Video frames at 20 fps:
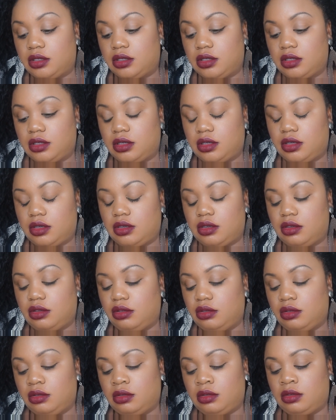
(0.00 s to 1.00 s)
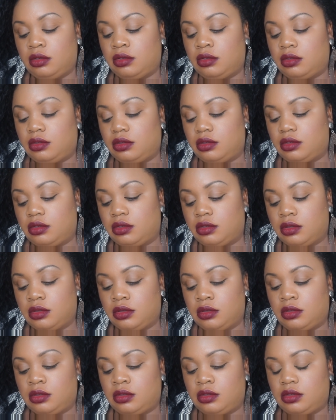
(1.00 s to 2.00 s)

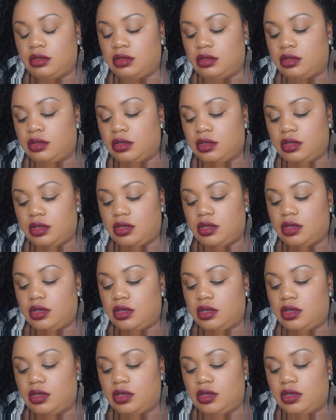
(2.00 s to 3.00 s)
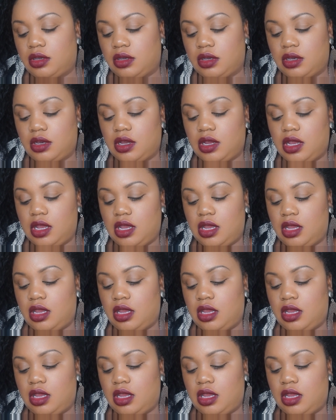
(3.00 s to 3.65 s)
No one is speaking in this clip.